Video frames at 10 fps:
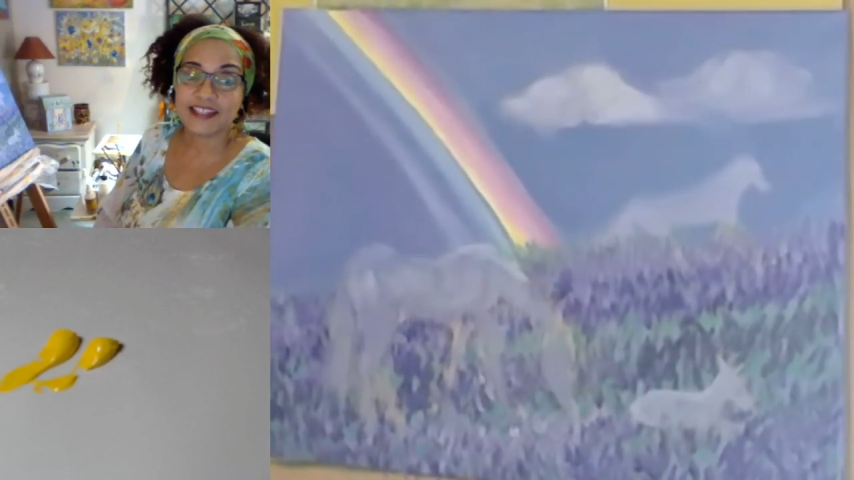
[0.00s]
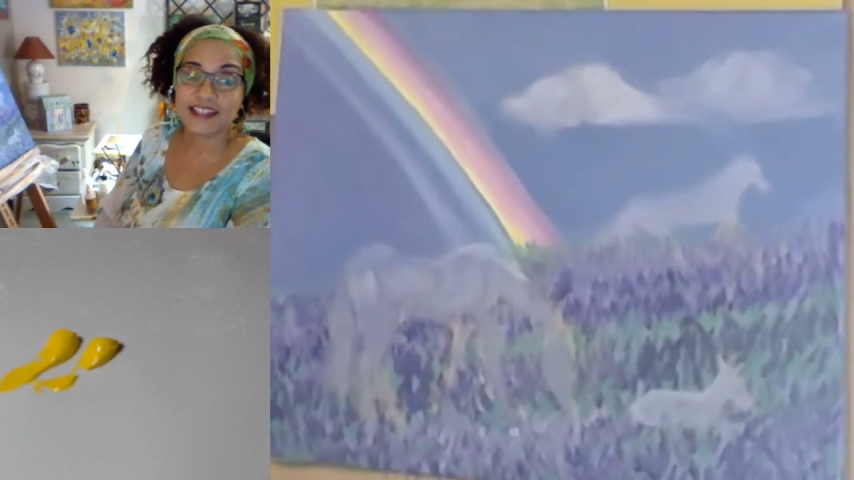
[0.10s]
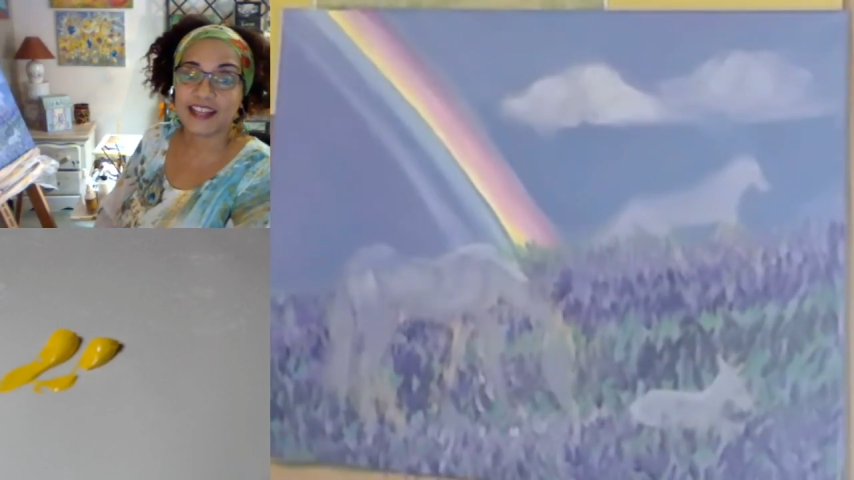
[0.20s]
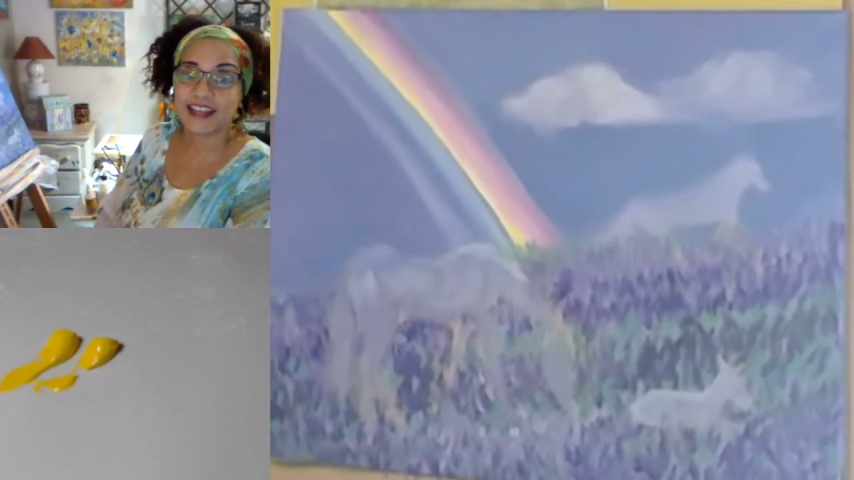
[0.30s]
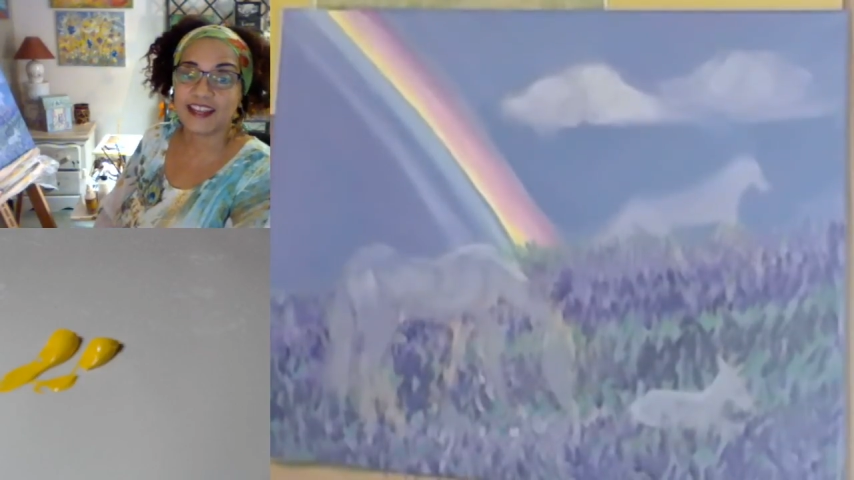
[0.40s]

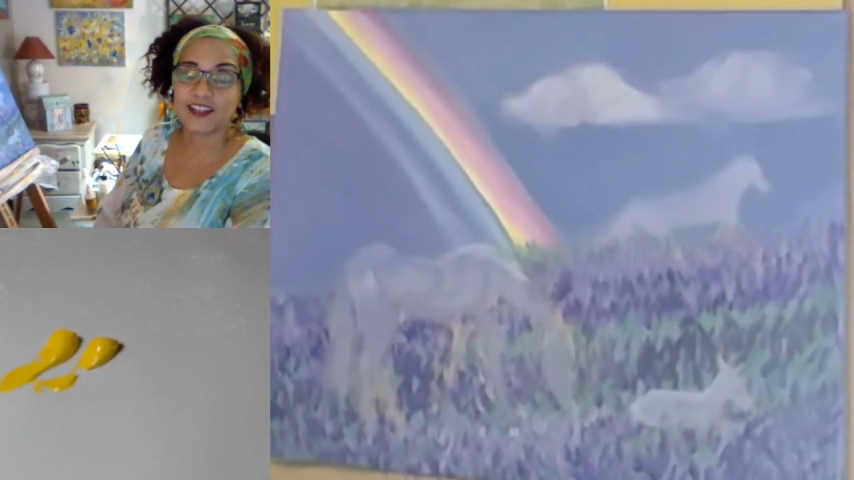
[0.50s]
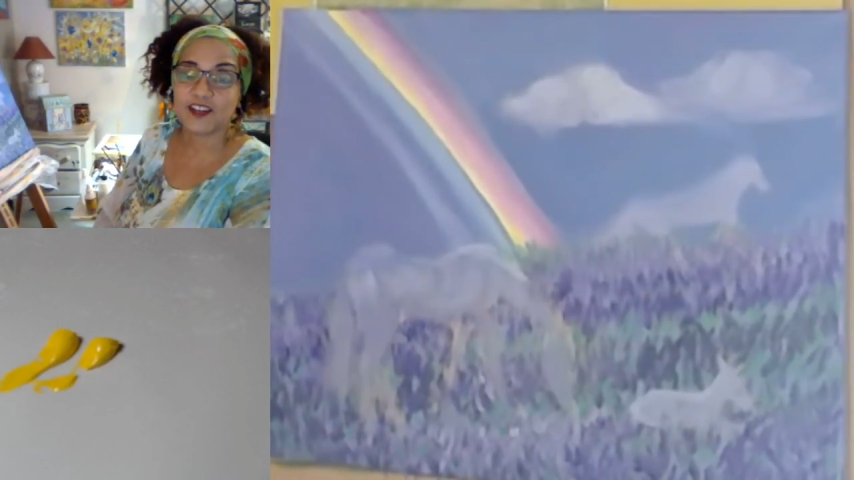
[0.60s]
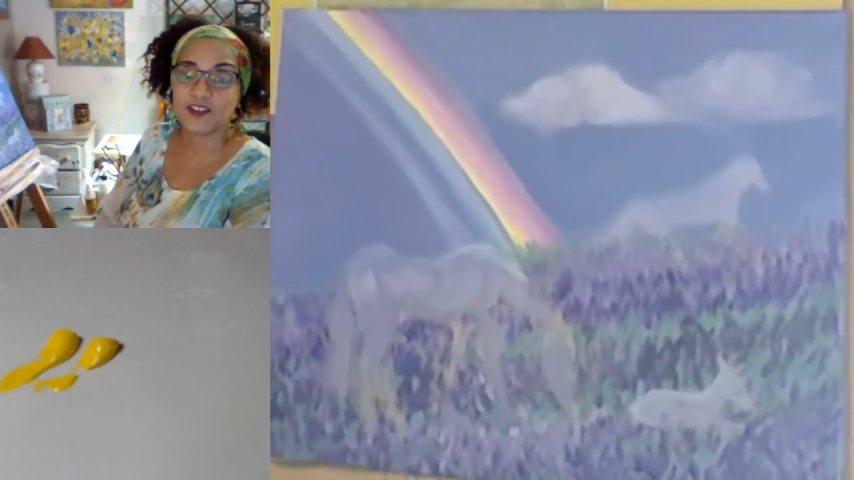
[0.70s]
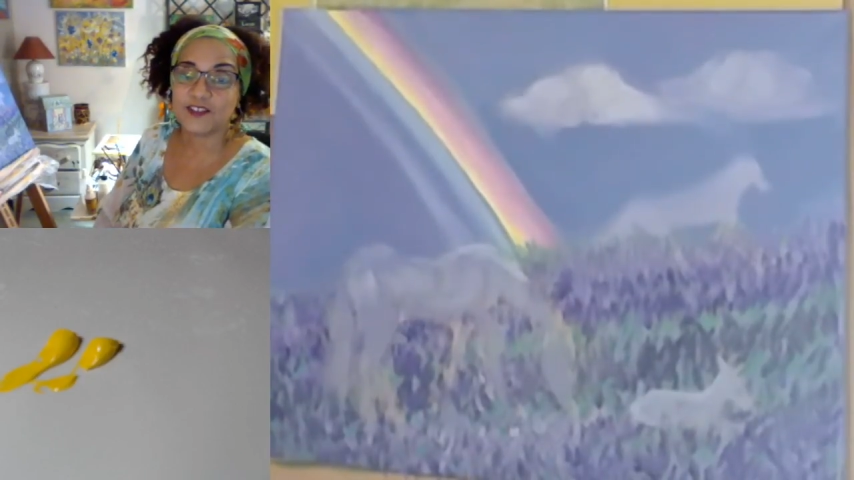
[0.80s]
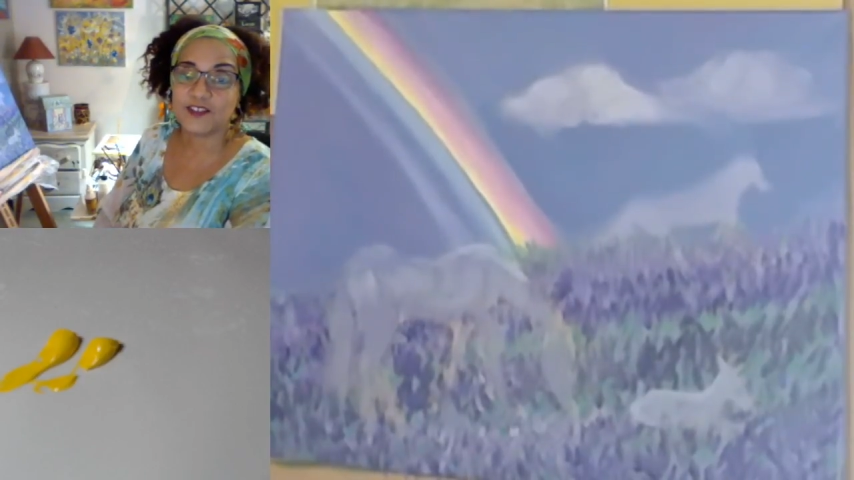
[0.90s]
like I
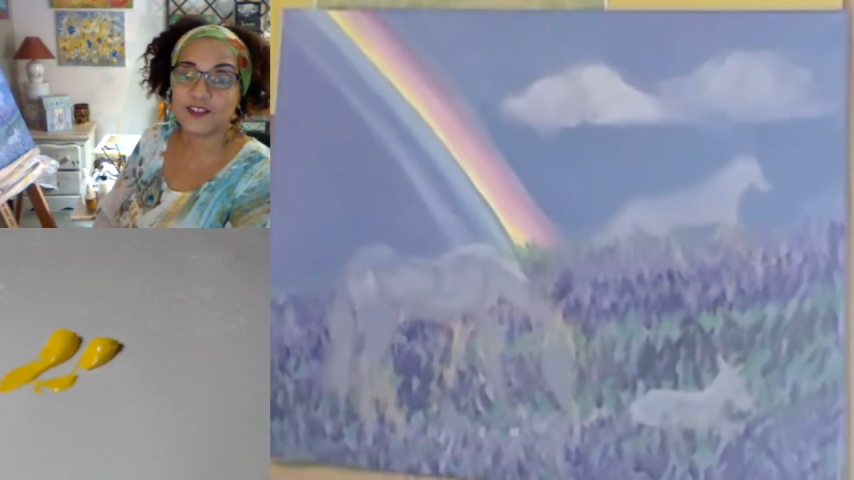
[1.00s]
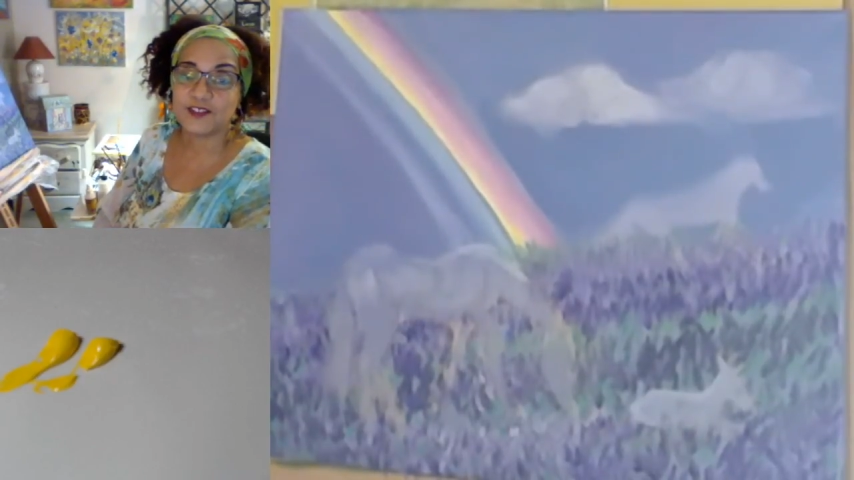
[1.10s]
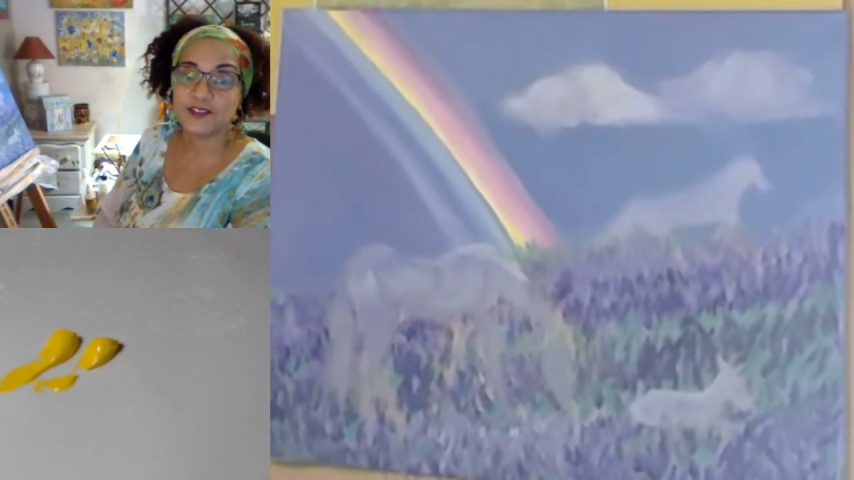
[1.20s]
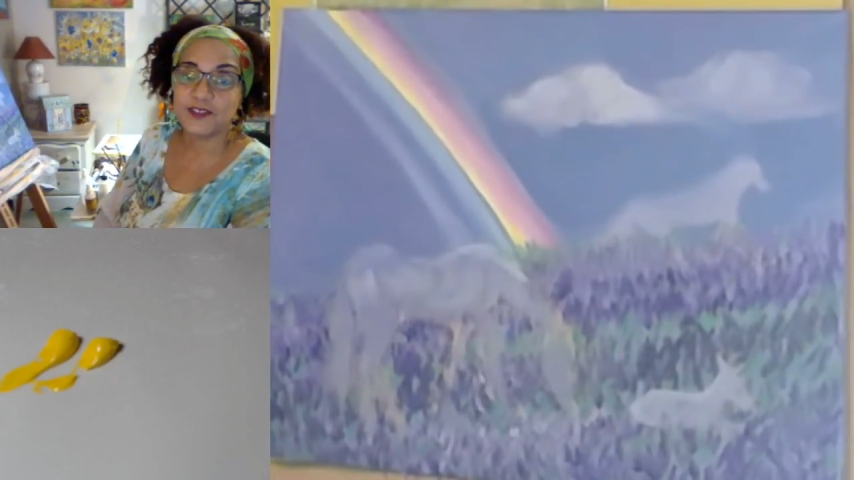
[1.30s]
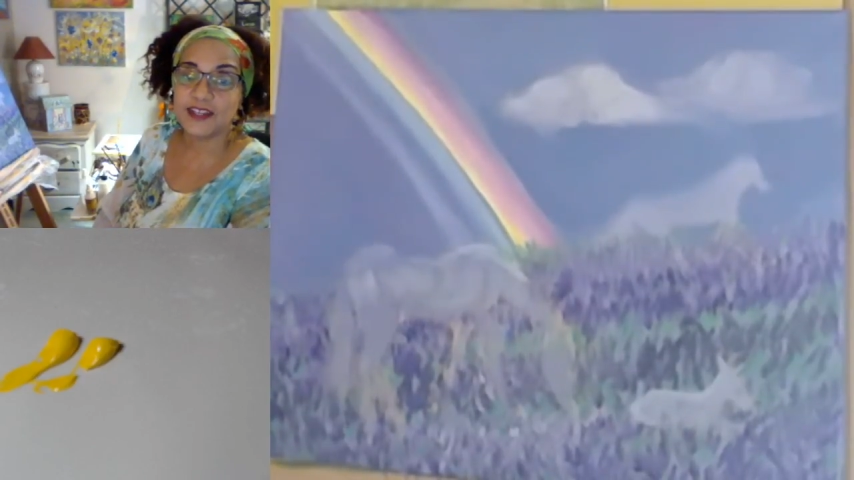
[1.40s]
encourage
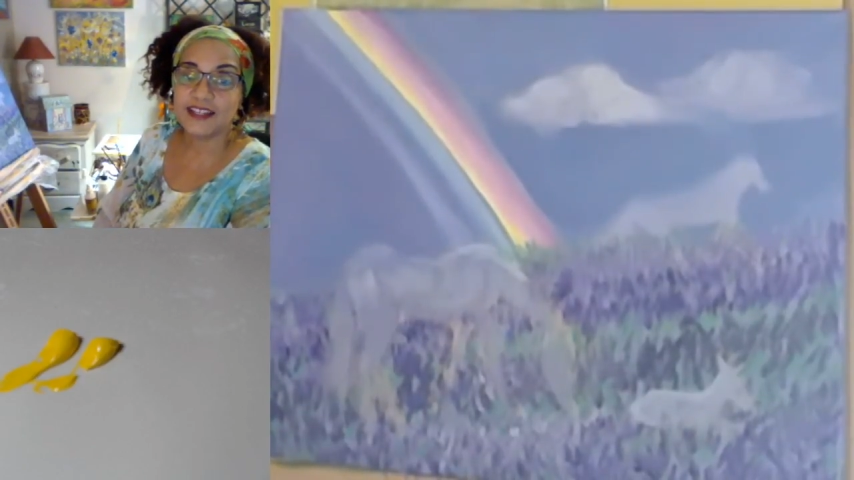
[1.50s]
you,